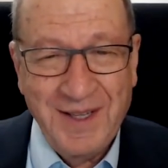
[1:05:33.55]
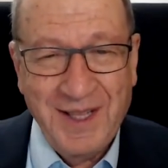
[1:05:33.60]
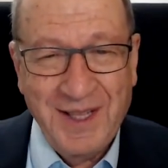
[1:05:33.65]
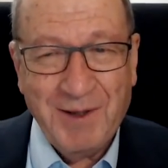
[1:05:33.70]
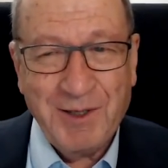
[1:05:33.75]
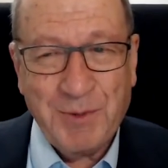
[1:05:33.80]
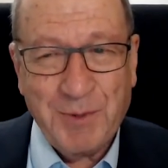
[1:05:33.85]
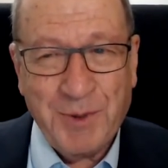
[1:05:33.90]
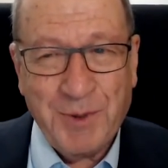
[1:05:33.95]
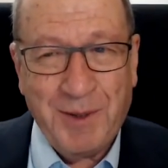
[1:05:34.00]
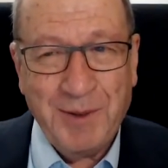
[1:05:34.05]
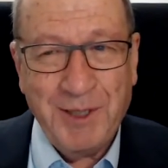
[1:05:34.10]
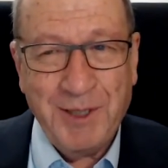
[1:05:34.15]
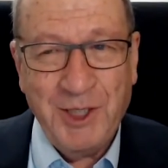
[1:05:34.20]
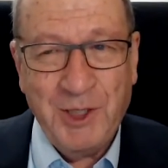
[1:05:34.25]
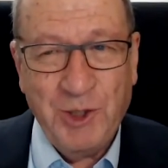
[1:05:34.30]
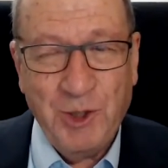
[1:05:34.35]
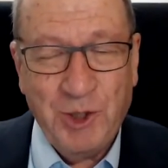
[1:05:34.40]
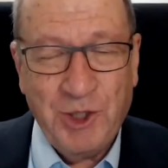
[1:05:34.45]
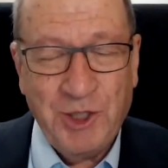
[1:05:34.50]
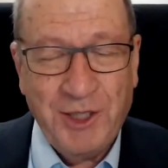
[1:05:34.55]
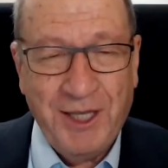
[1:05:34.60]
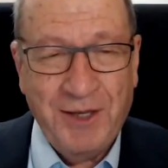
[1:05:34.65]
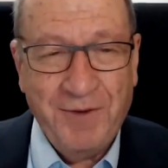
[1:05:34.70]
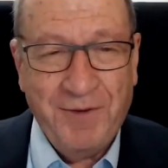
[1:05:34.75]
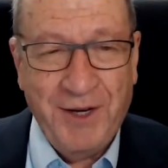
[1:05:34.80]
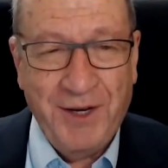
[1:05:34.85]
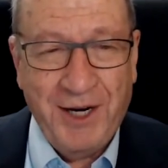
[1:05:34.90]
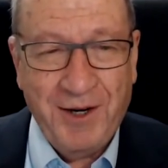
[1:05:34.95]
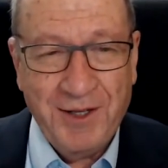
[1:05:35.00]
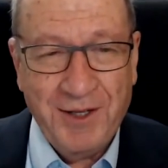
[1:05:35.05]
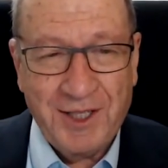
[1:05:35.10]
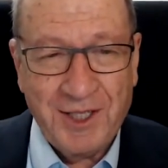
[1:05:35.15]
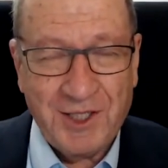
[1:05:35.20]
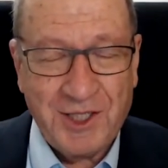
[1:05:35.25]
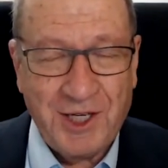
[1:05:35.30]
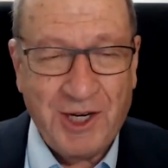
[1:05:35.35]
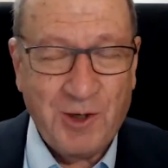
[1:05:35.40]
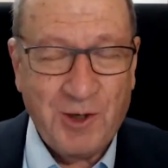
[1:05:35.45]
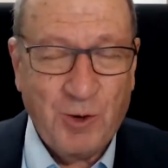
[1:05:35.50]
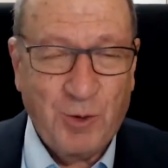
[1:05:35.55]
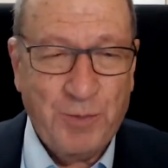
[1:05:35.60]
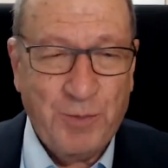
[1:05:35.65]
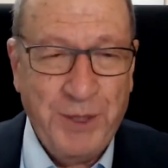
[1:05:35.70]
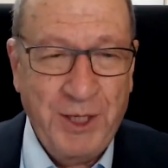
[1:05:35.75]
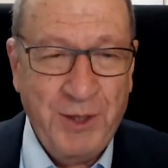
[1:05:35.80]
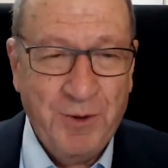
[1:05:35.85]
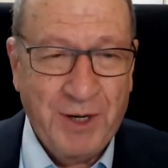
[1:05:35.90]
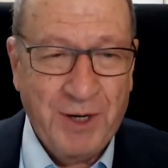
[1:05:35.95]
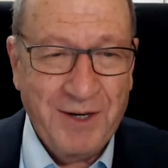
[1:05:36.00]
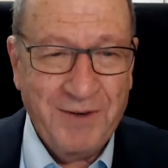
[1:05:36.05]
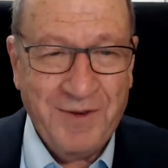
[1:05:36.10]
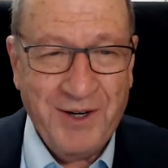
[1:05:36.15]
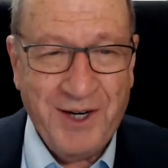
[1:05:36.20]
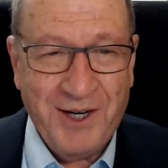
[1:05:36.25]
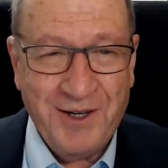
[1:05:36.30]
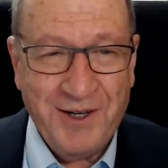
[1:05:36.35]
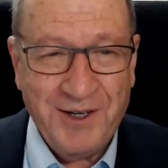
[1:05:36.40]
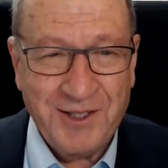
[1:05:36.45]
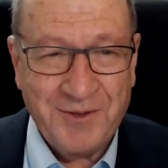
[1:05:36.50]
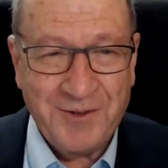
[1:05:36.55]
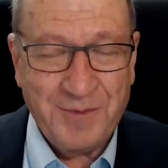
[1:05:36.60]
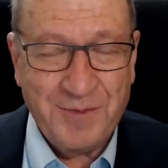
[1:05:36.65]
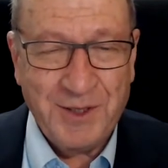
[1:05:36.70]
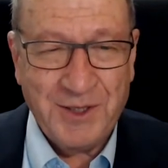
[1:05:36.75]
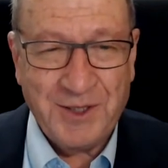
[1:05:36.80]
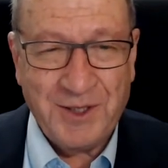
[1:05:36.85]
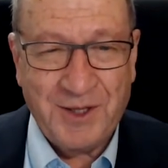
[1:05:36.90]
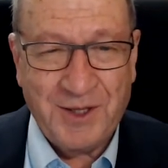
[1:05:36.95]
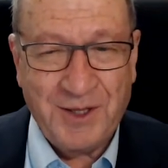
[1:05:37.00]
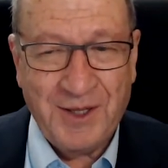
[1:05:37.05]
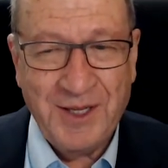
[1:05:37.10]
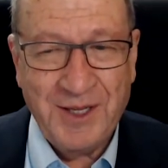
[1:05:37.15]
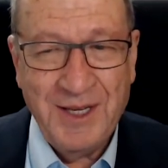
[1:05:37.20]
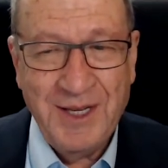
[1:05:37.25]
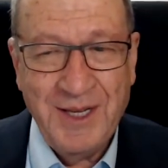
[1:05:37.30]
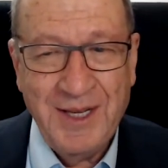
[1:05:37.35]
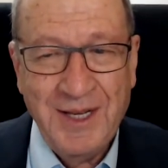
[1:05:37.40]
That was probably due to their variant, the so-called P1 variant of Brazil.